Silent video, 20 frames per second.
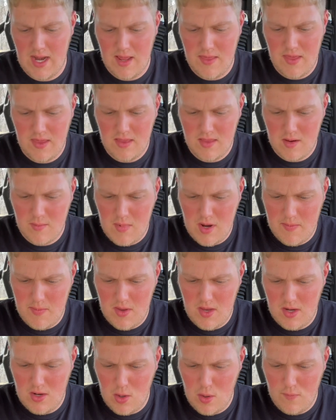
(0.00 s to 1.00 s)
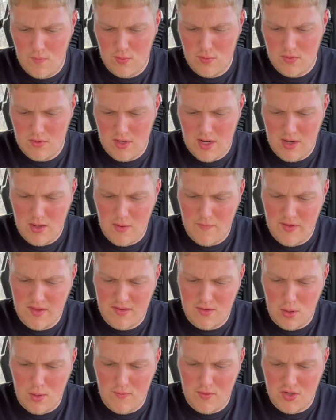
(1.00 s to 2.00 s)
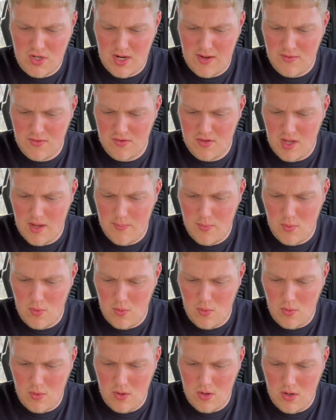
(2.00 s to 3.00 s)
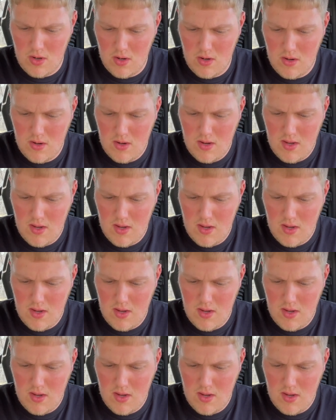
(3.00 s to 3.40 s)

I think there might be an over, I don't know if that's an over travel stop or